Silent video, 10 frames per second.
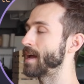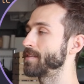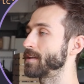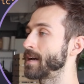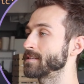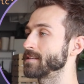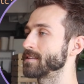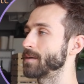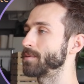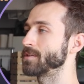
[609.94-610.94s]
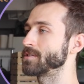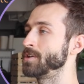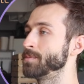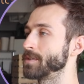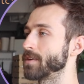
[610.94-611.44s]
And the last example is
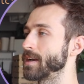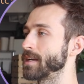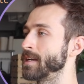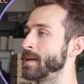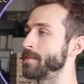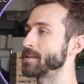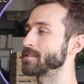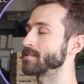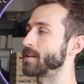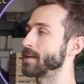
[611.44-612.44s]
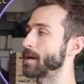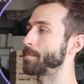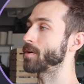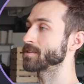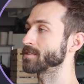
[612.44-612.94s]
human grading. This is like a
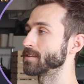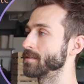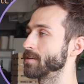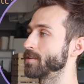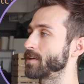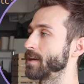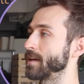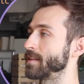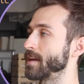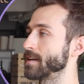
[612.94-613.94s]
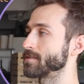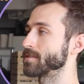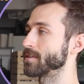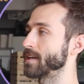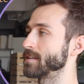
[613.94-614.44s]
person looking at the
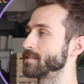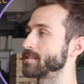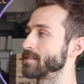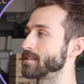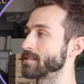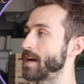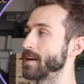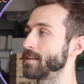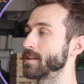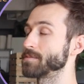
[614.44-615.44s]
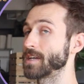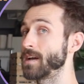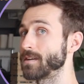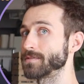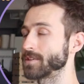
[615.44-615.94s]
answer and deciding
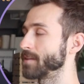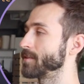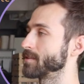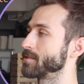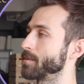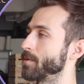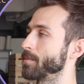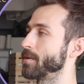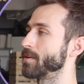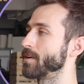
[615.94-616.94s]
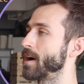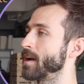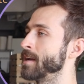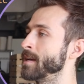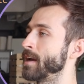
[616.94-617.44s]
themselves if it's appropriate or
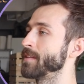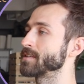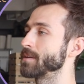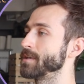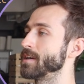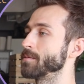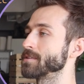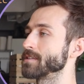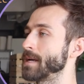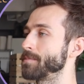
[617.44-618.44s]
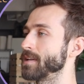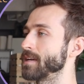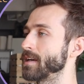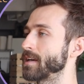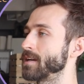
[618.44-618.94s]
not. And this can be done with
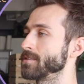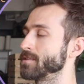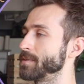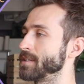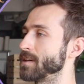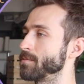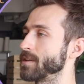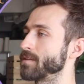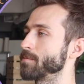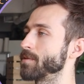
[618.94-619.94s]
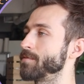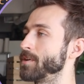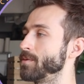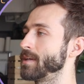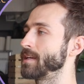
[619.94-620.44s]
sampling. It can also be done with
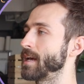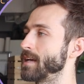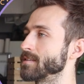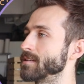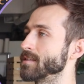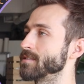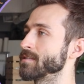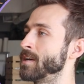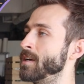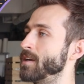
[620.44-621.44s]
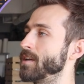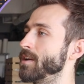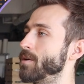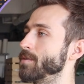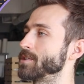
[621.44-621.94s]
reviewing cases,
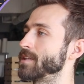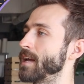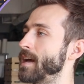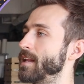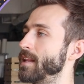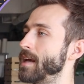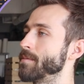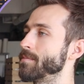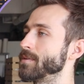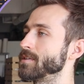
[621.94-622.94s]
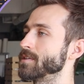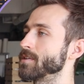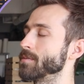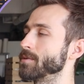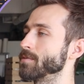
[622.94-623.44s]
which the LLM
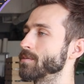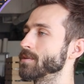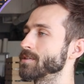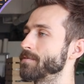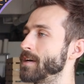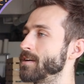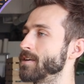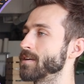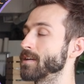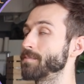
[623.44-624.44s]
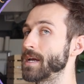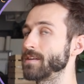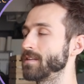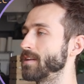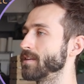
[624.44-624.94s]
determined was a failure and
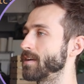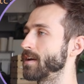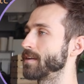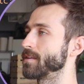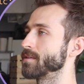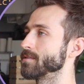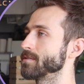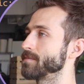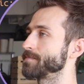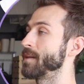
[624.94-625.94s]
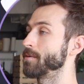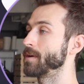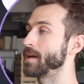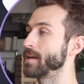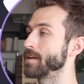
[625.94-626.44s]
manually looking at those. By the
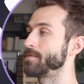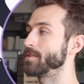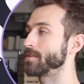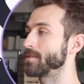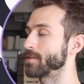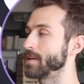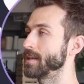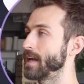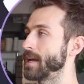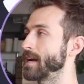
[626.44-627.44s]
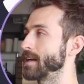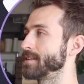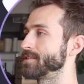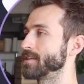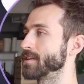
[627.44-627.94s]
way, if you're learning AI
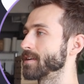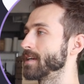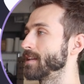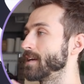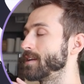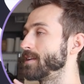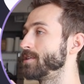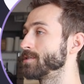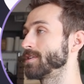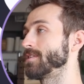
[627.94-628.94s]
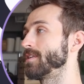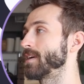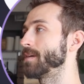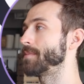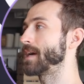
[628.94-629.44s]
engineering, then you should
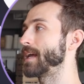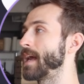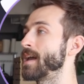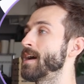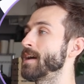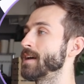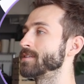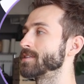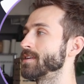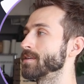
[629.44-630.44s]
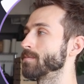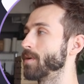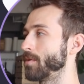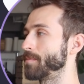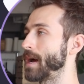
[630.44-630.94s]
look at my AI engineer
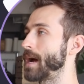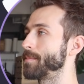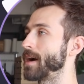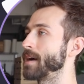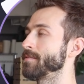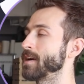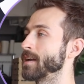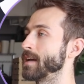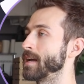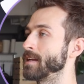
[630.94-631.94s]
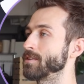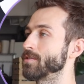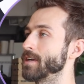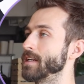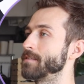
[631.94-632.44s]
roadmap. I've gone ahead and
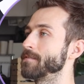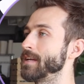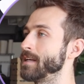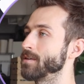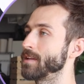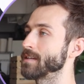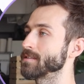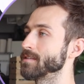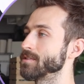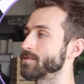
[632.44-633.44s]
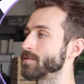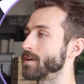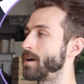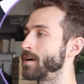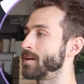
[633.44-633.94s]
created video lessons
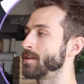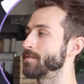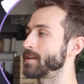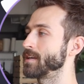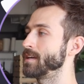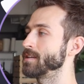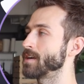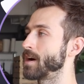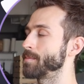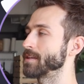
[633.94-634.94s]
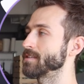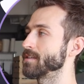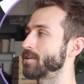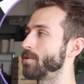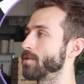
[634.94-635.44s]
for all of the key topics
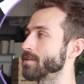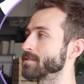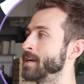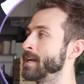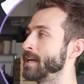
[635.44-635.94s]
in the course.